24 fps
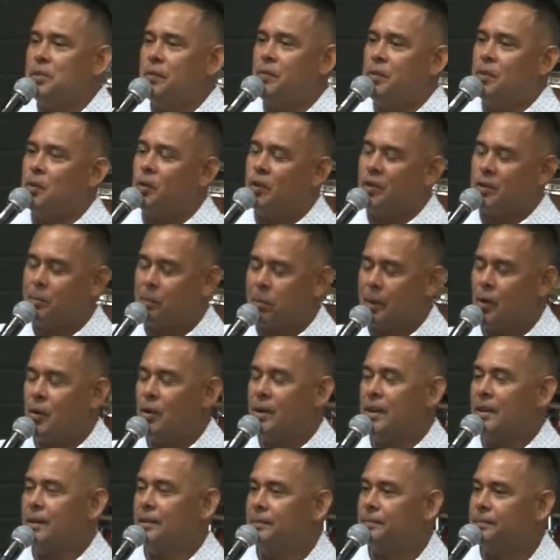of you who have
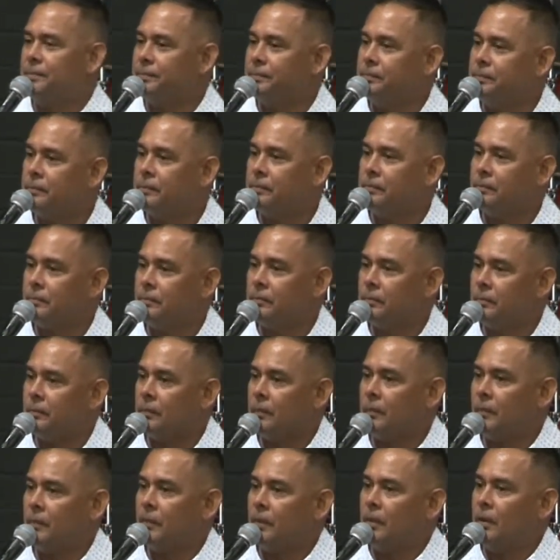blown it?
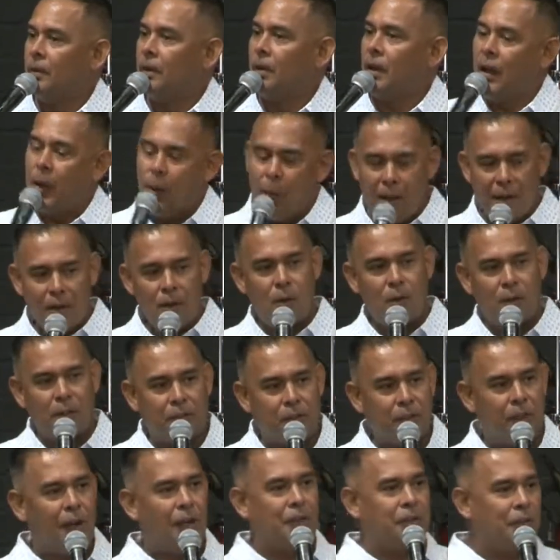I want to only
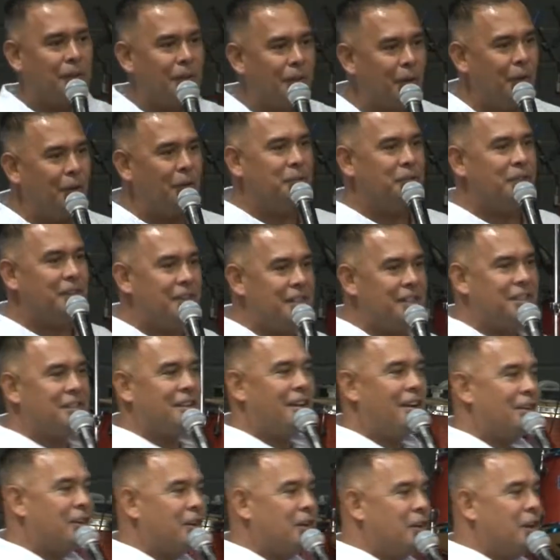talk to those in this
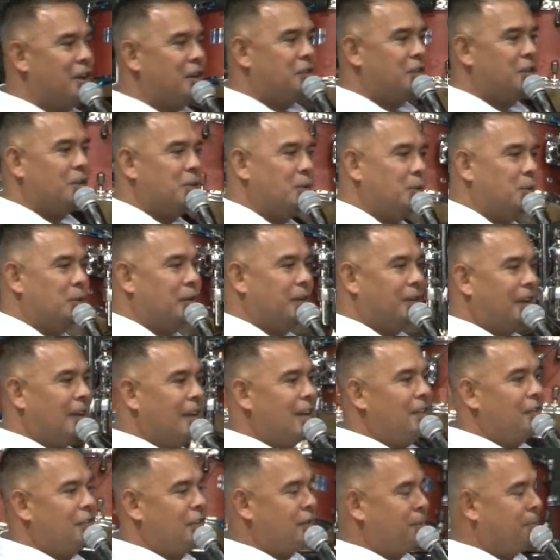congregation who in
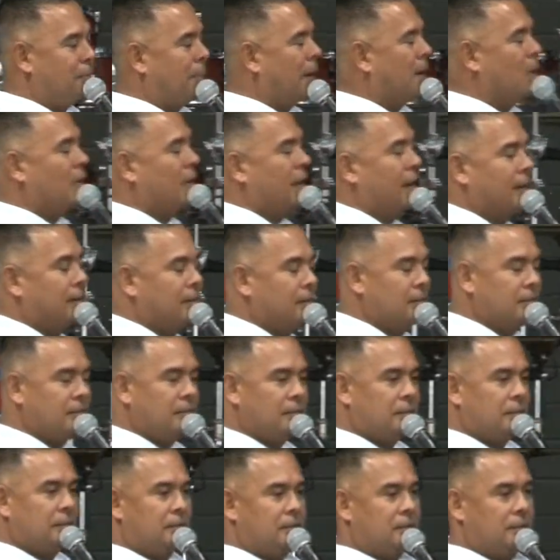life have blown it.
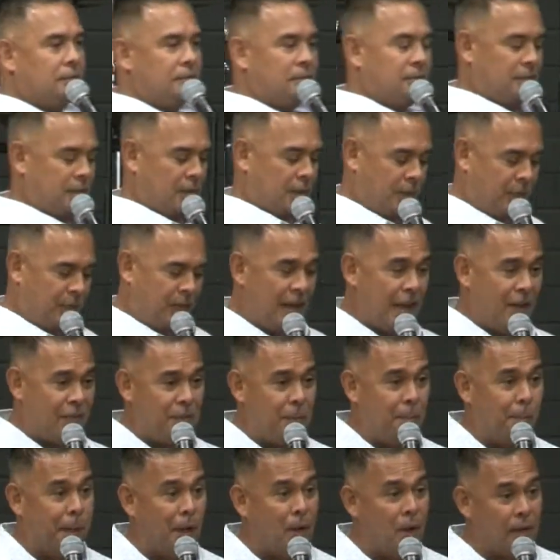And if you
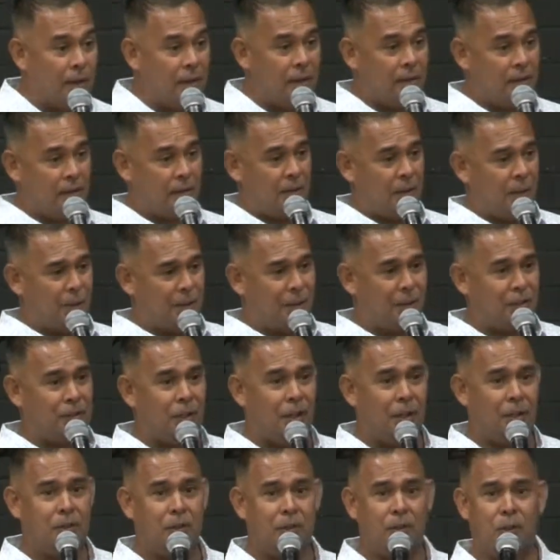haven't blown it, I want to
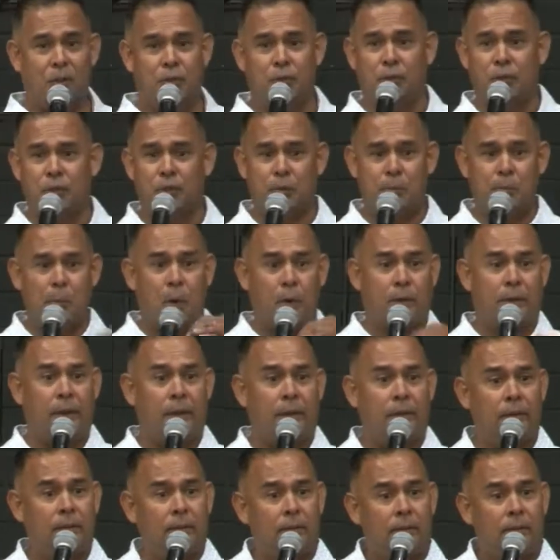talk to those who smoked it.